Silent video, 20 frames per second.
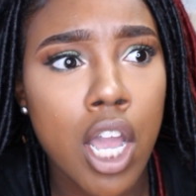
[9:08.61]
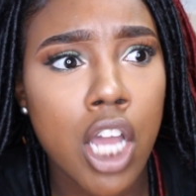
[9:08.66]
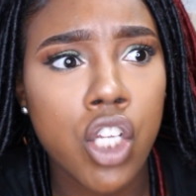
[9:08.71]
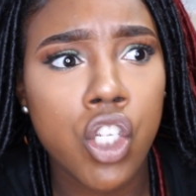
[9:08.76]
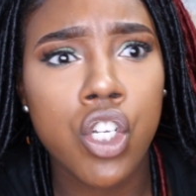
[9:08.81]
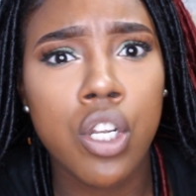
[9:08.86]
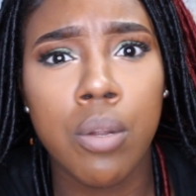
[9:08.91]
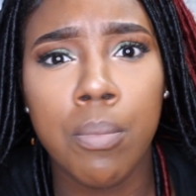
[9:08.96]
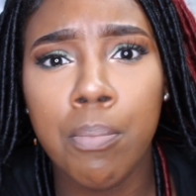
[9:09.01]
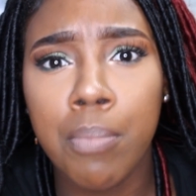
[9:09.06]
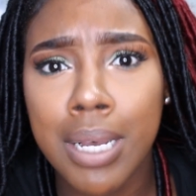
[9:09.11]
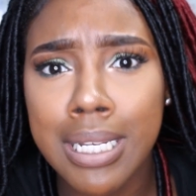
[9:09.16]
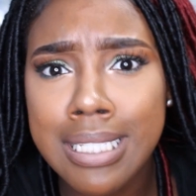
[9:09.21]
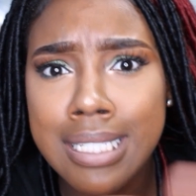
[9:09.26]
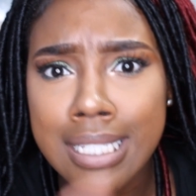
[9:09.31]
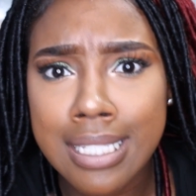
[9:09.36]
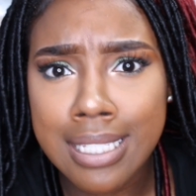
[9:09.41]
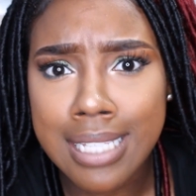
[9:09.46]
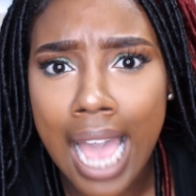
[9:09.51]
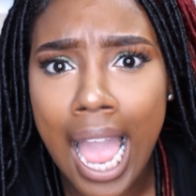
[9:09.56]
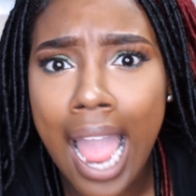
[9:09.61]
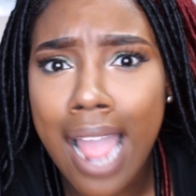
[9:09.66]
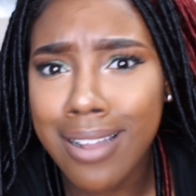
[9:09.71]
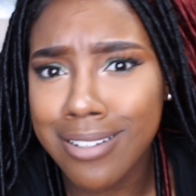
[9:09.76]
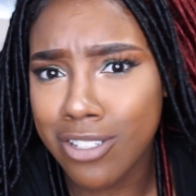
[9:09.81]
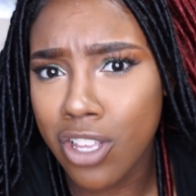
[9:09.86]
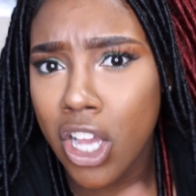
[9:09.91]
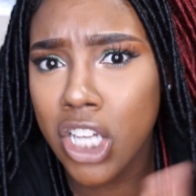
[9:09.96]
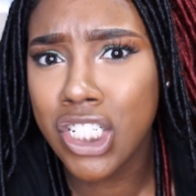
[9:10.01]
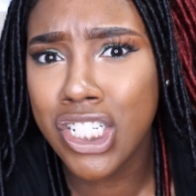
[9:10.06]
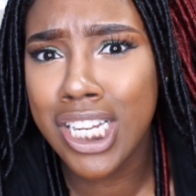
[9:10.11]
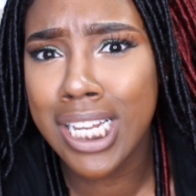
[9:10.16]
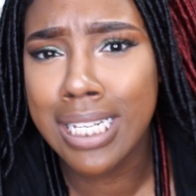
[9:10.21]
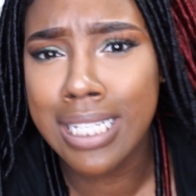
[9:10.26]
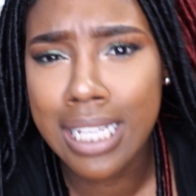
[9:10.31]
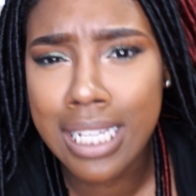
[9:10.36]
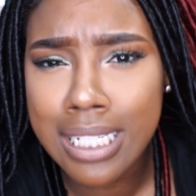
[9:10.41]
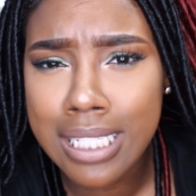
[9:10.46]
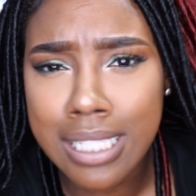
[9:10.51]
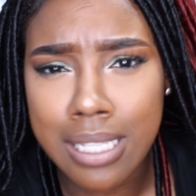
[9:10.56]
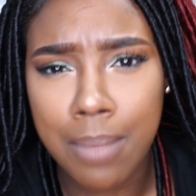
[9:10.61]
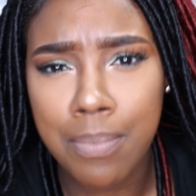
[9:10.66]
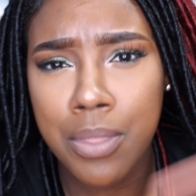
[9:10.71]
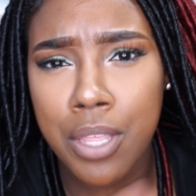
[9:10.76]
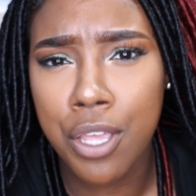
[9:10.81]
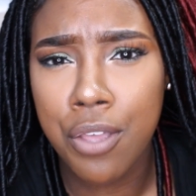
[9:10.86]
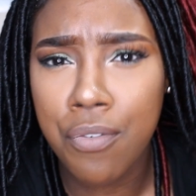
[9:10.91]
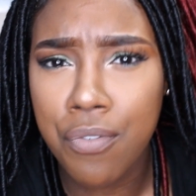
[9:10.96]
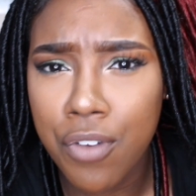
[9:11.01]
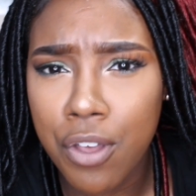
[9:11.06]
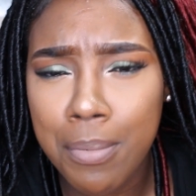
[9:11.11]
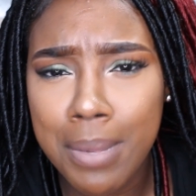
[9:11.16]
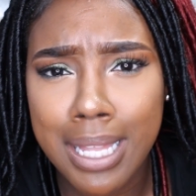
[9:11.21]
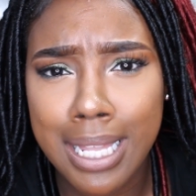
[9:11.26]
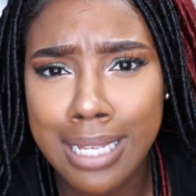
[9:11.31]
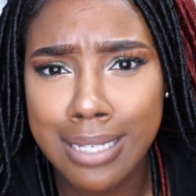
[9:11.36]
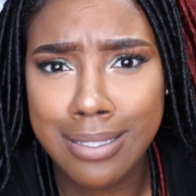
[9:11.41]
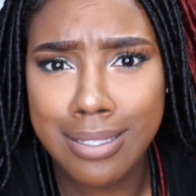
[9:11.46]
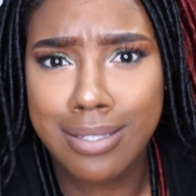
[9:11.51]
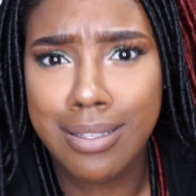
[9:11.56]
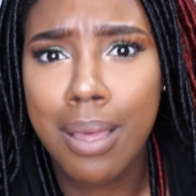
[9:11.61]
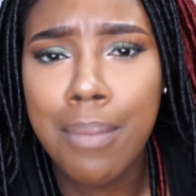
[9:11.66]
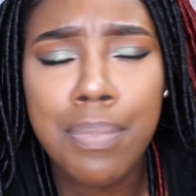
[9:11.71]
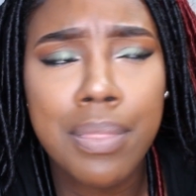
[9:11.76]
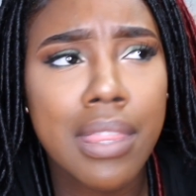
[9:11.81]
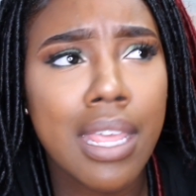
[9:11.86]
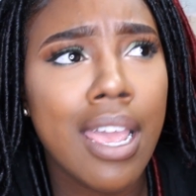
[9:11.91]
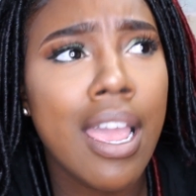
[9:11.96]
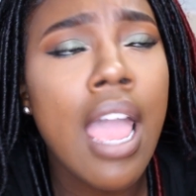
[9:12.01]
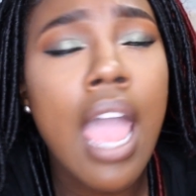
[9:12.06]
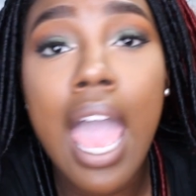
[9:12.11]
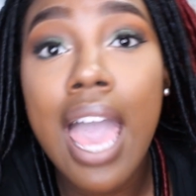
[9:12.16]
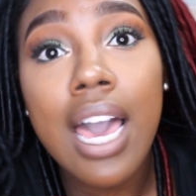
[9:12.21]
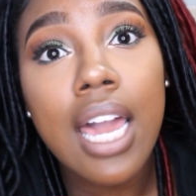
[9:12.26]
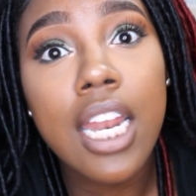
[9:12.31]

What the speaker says: I should have busted tires, or I should have did something. You feel me? Like, something.